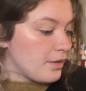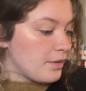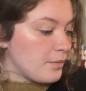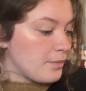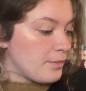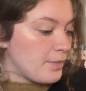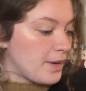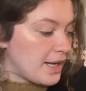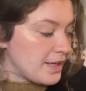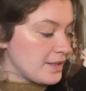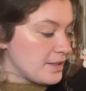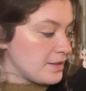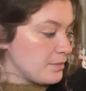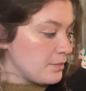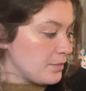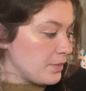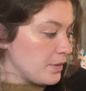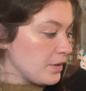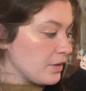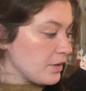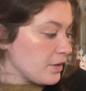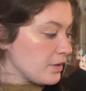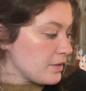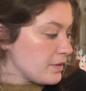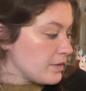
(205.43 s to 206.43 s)
pattern
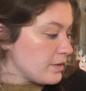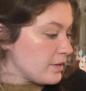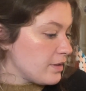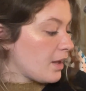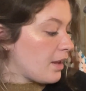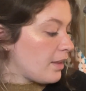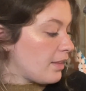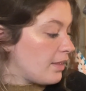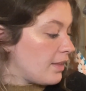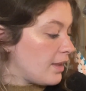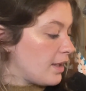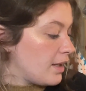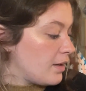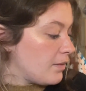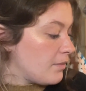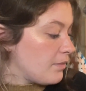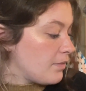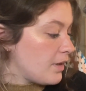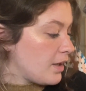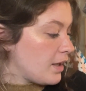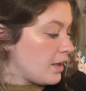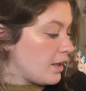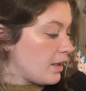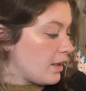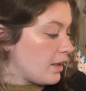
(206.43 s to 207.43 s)
books, then I'm
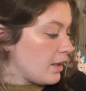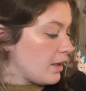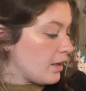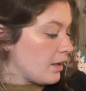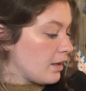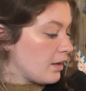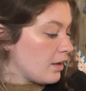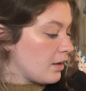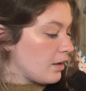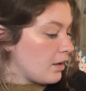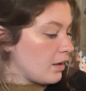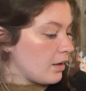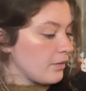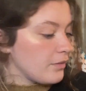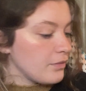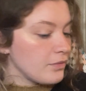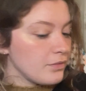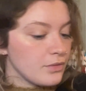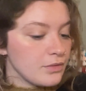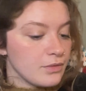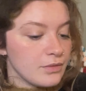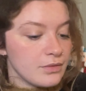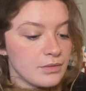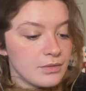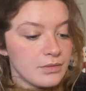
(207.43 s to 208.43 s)
thinking I've
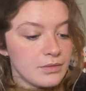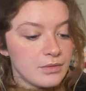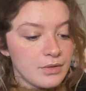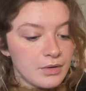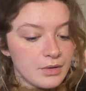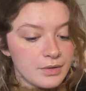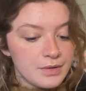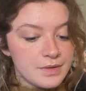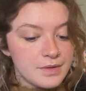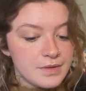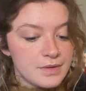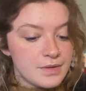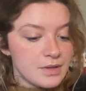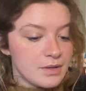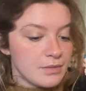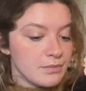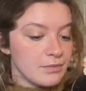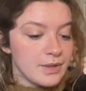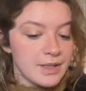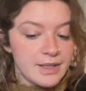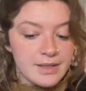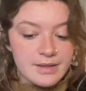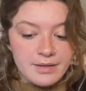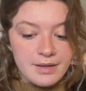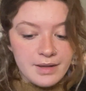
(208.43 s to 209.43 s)
got some
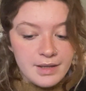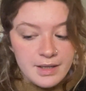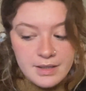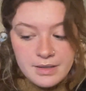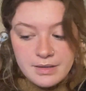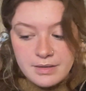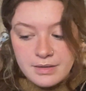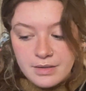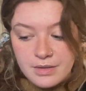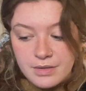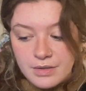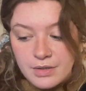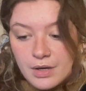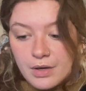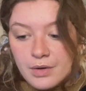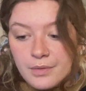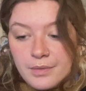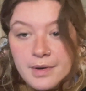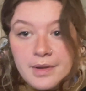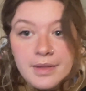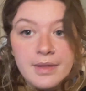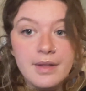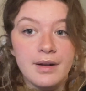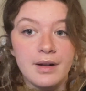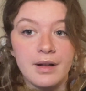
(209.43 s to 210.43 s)
little things to show,
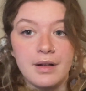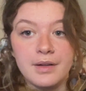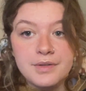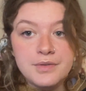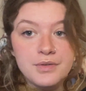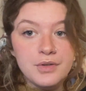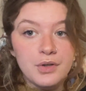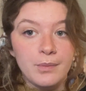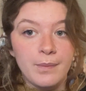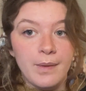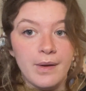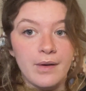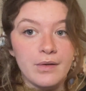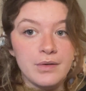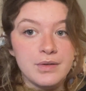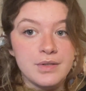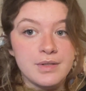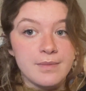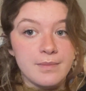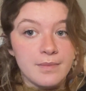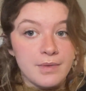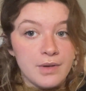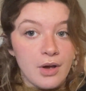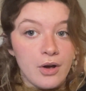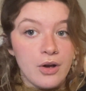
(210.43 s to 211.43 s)
and then I'll talk about
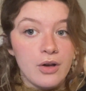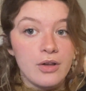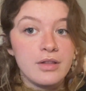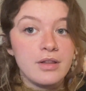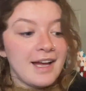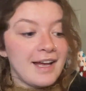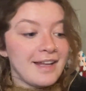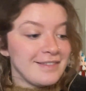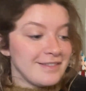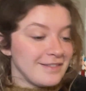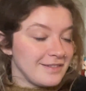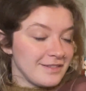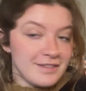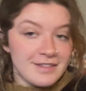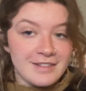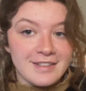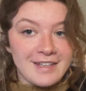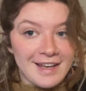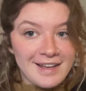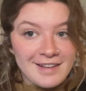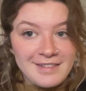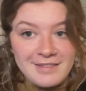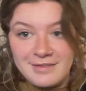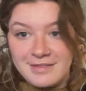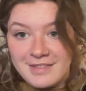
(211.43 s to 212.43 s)
some yarn. And
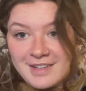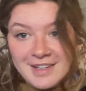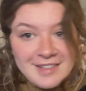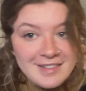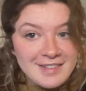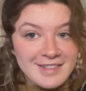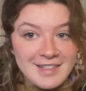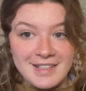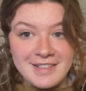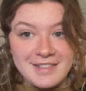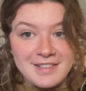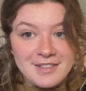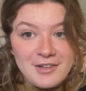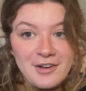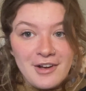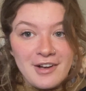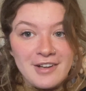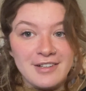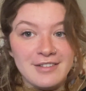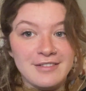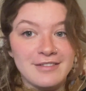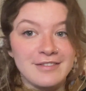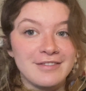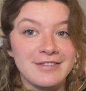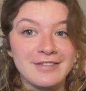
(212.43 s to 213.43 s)
yeah, that's
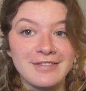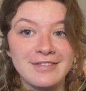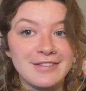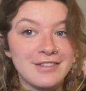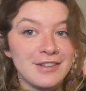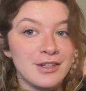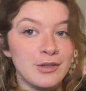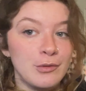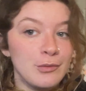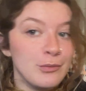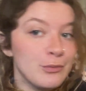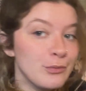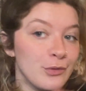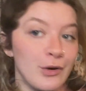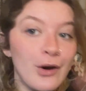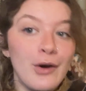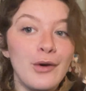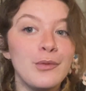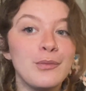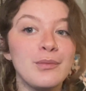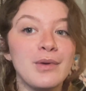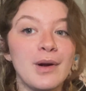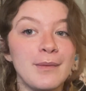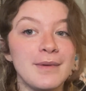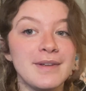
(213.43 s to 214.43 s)
kind of the
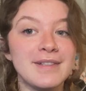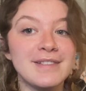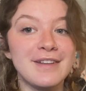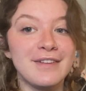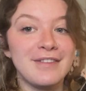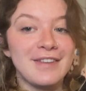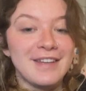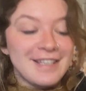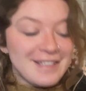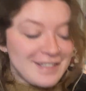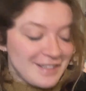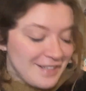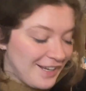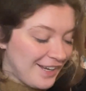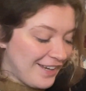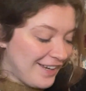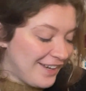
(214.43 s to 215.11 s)
whole premise of this